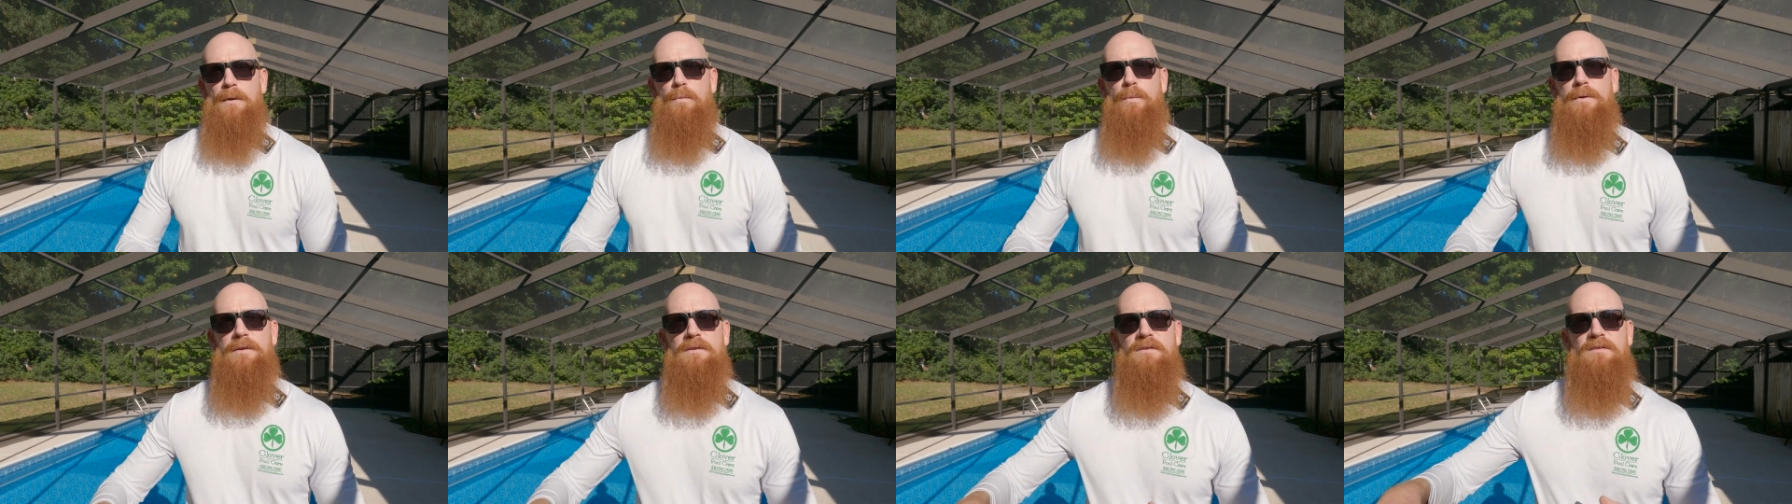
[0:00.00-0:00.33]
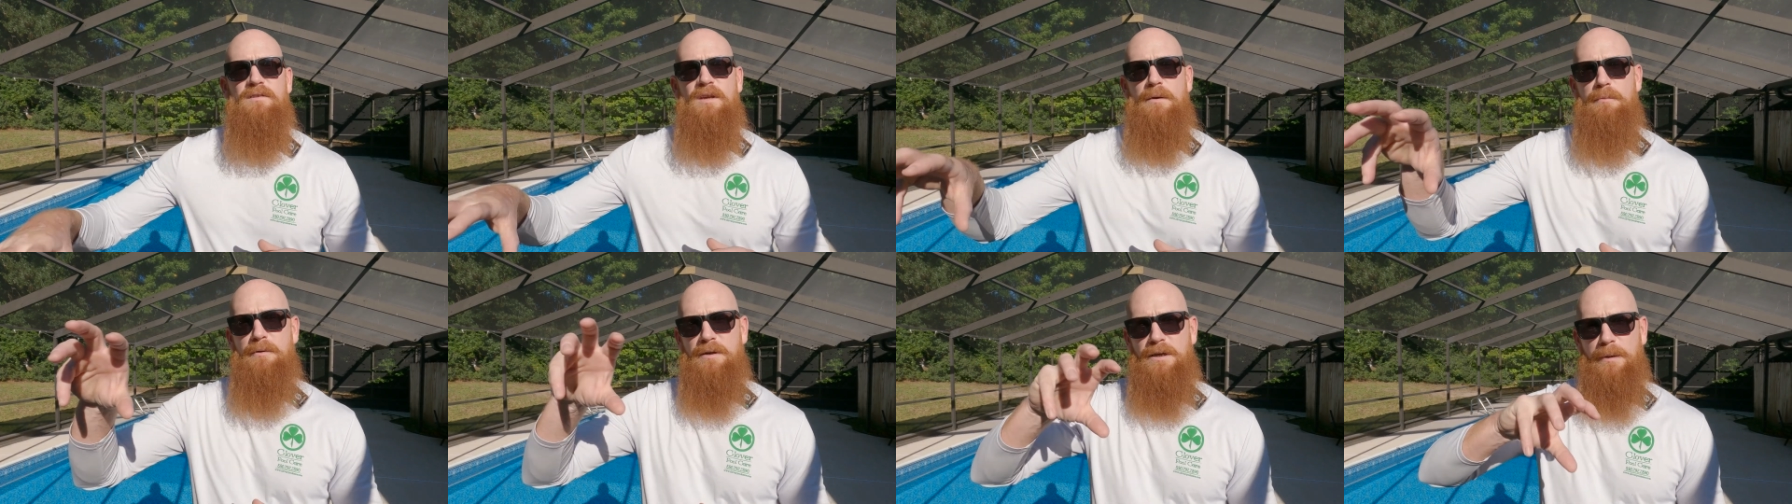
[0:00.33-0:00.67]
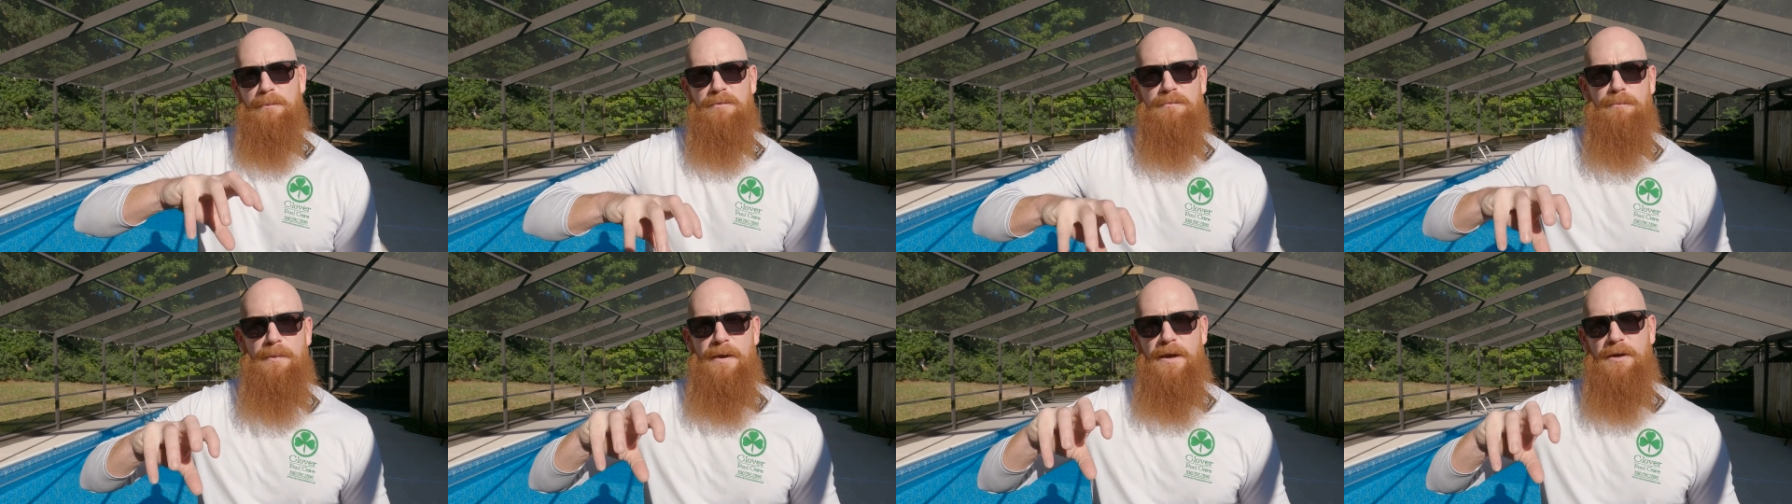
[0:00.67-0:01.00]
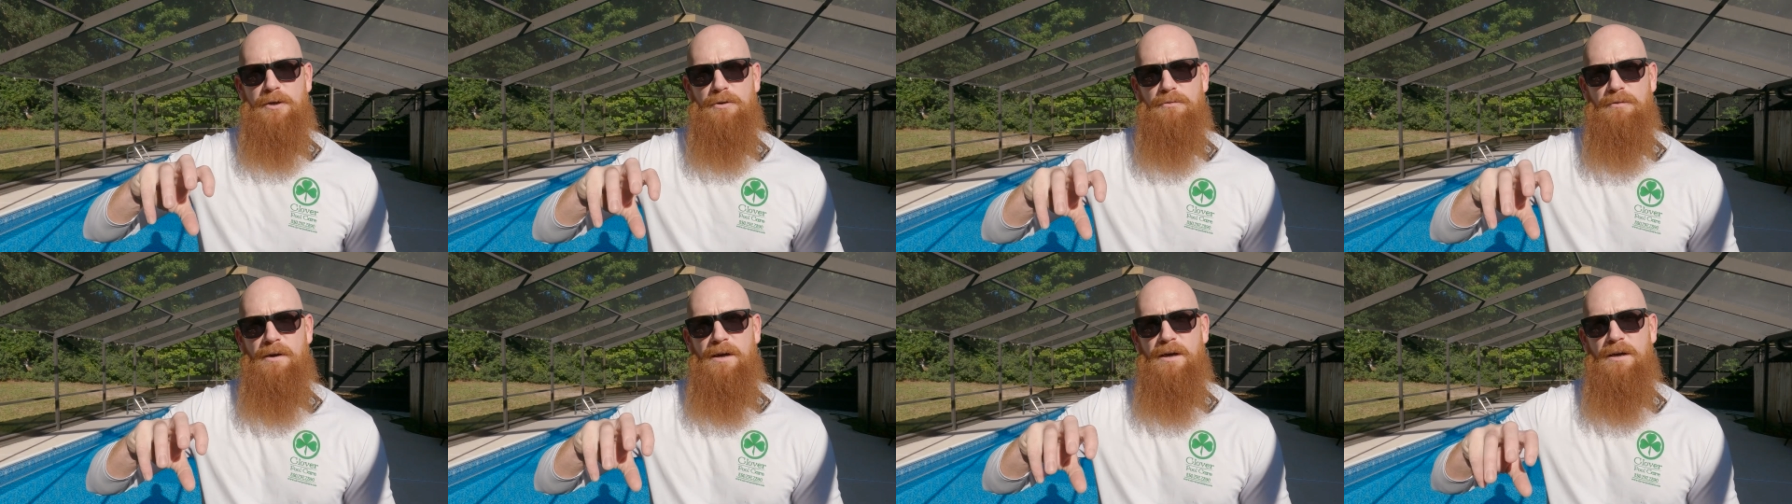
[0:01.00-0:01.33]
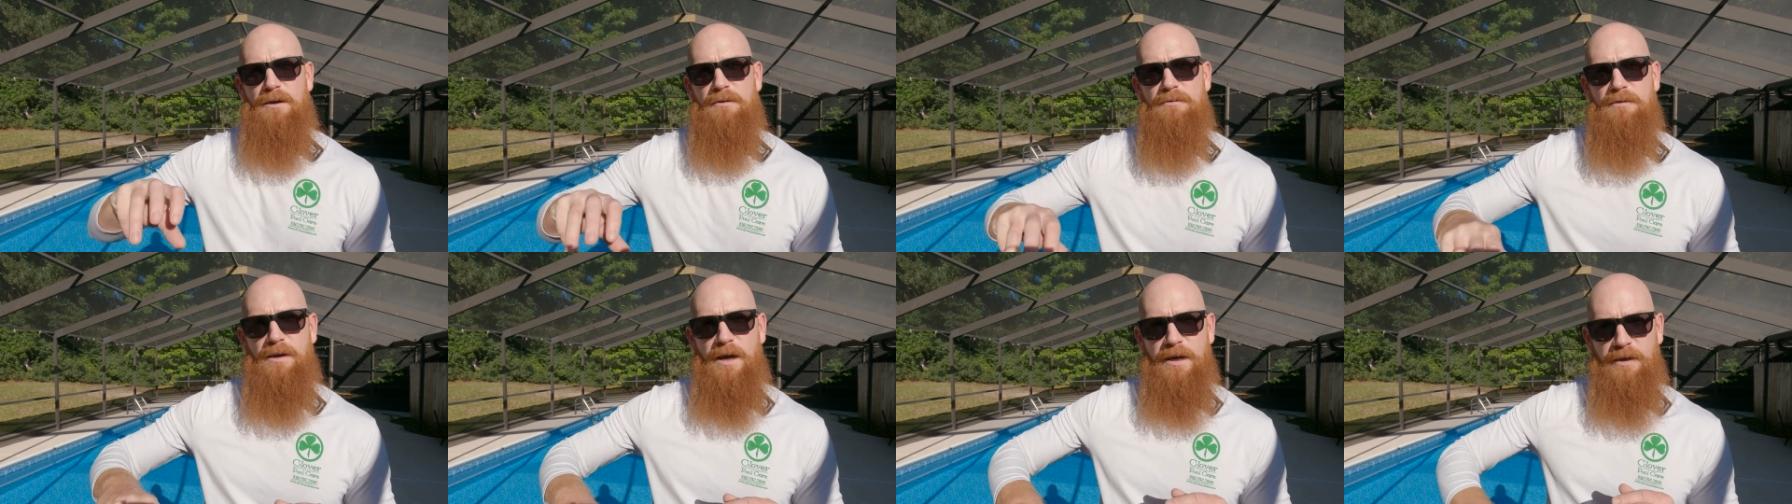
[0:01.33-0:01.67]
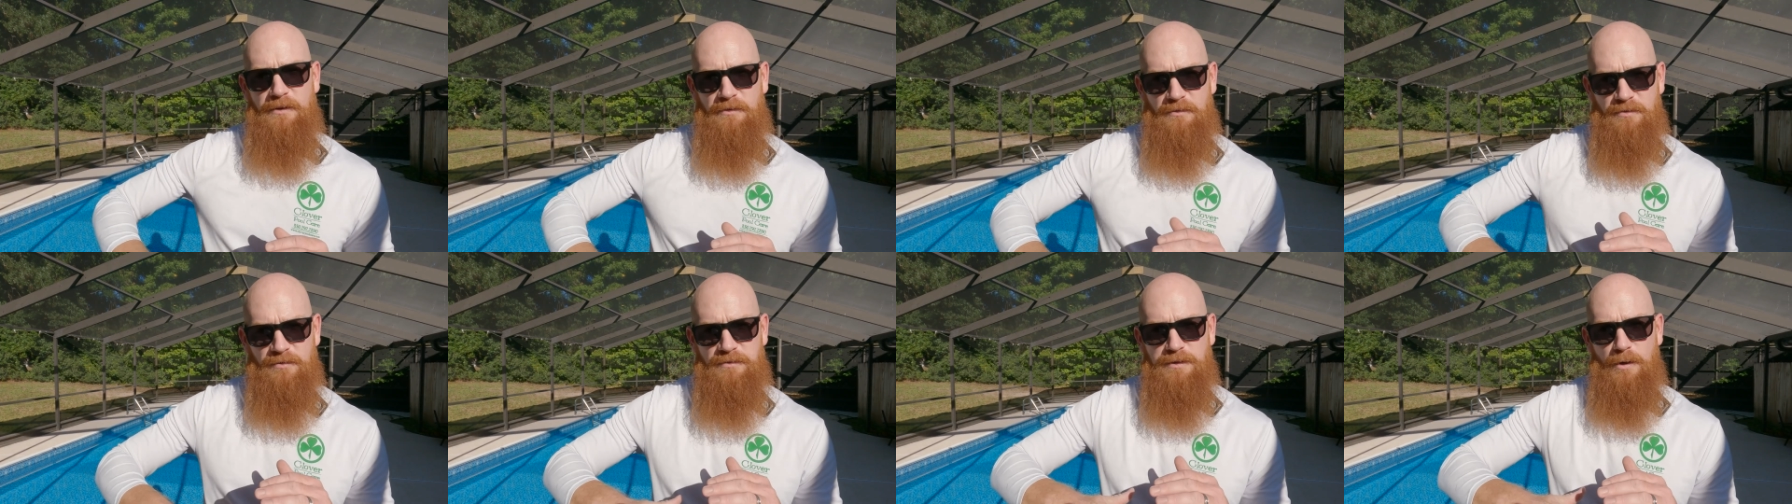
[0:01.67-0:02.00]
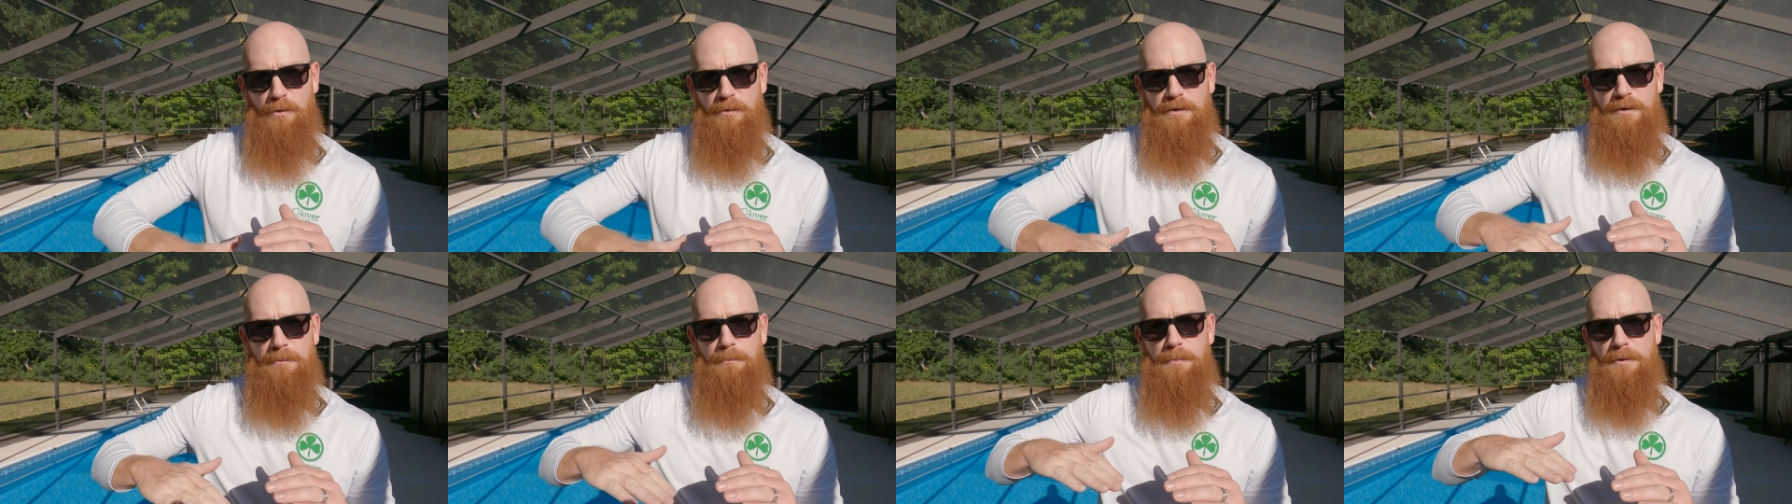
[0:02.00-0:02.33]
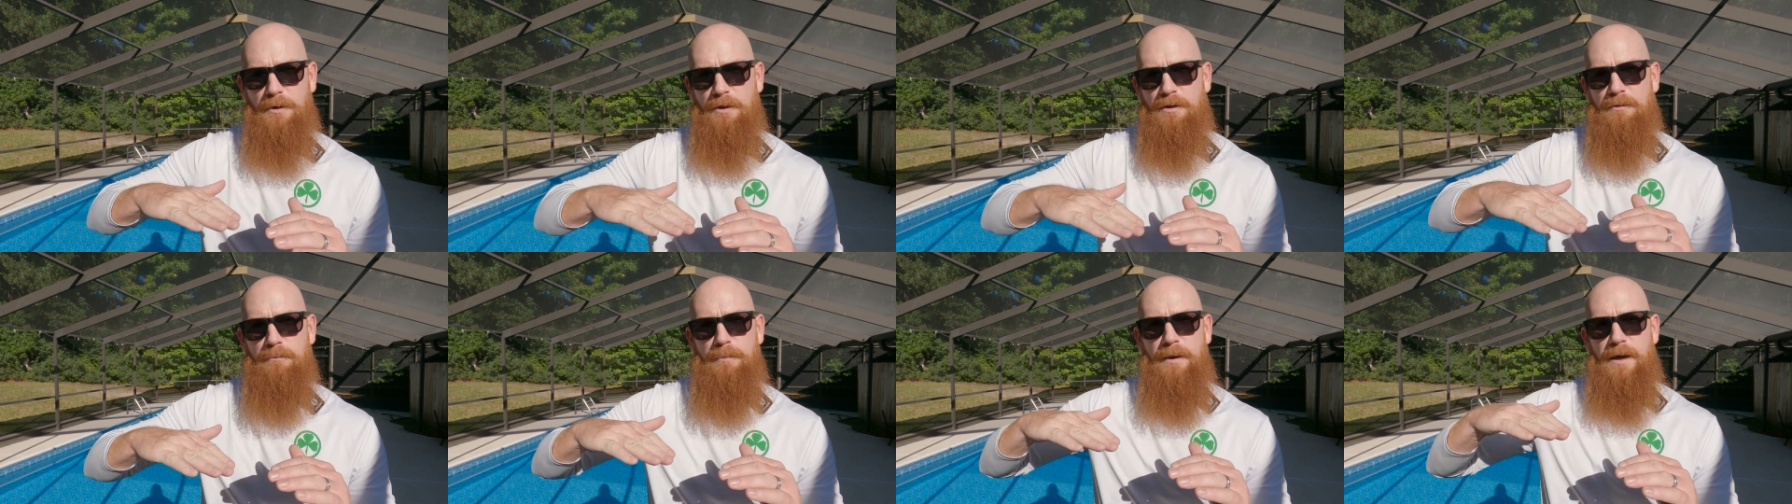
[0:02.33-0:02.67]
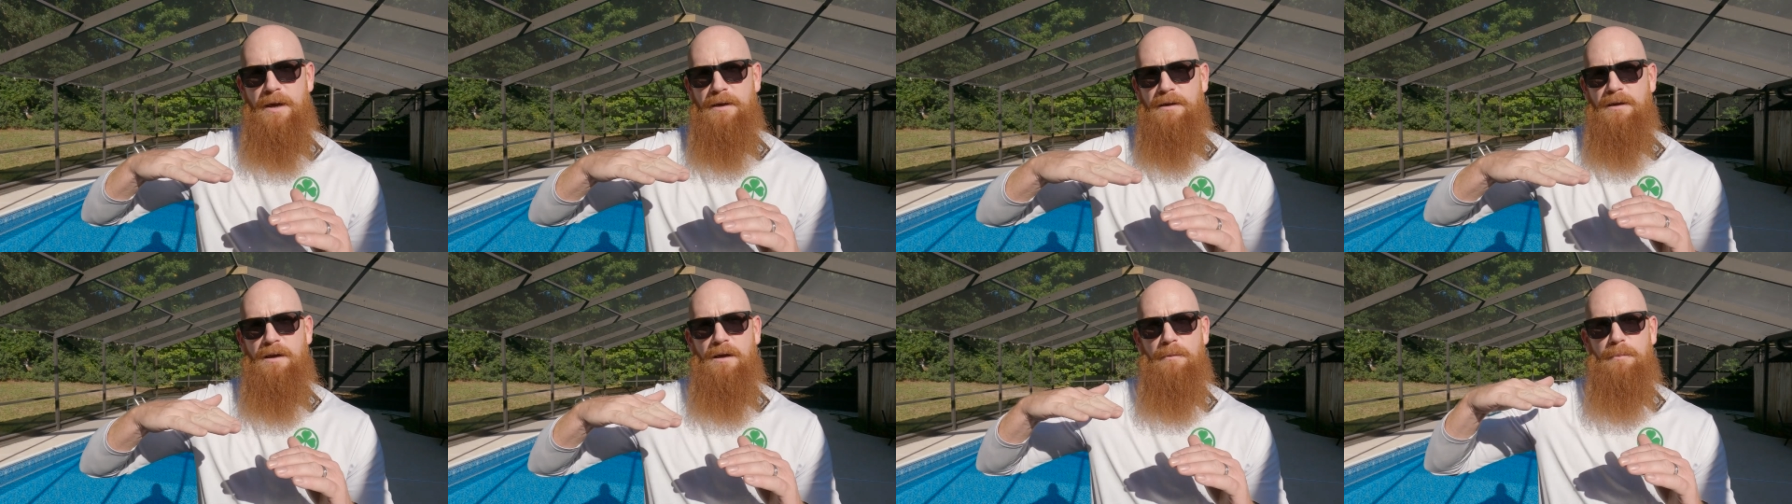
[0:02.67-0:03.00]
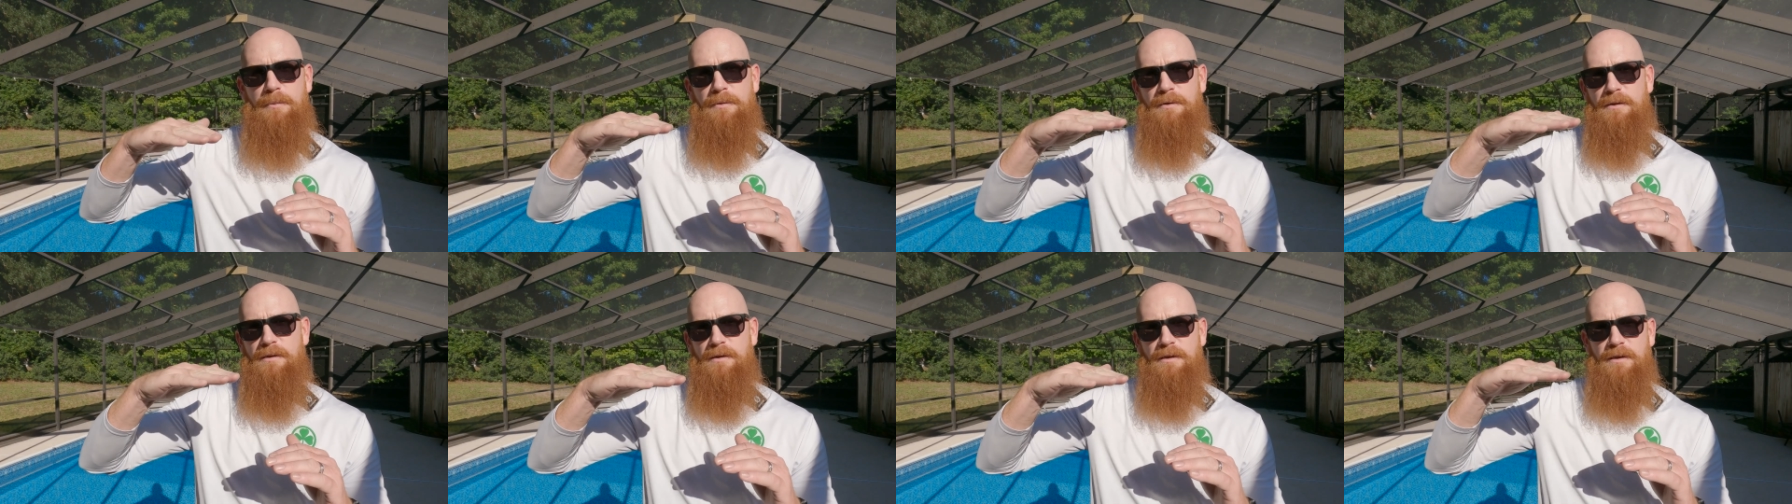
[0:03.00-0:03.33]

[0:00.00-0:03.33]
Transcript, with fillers: when summer comes back around, I can slowly build back up